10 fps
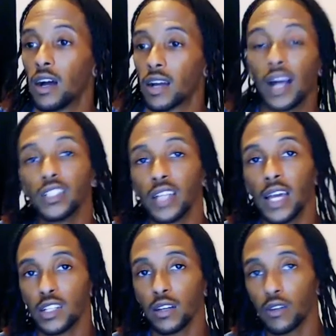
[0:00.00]

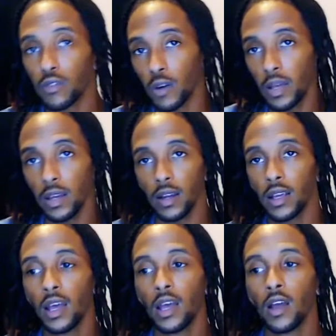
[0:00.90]
conjugation of the verb ir,
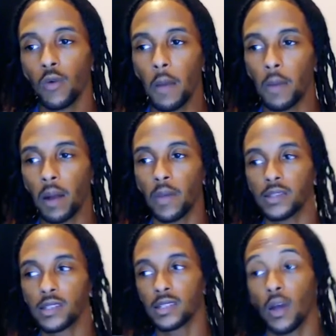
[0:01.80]
right? But I'm
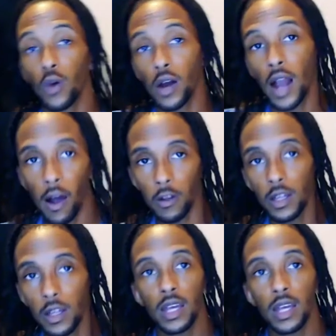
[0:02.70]
basically saying we're out.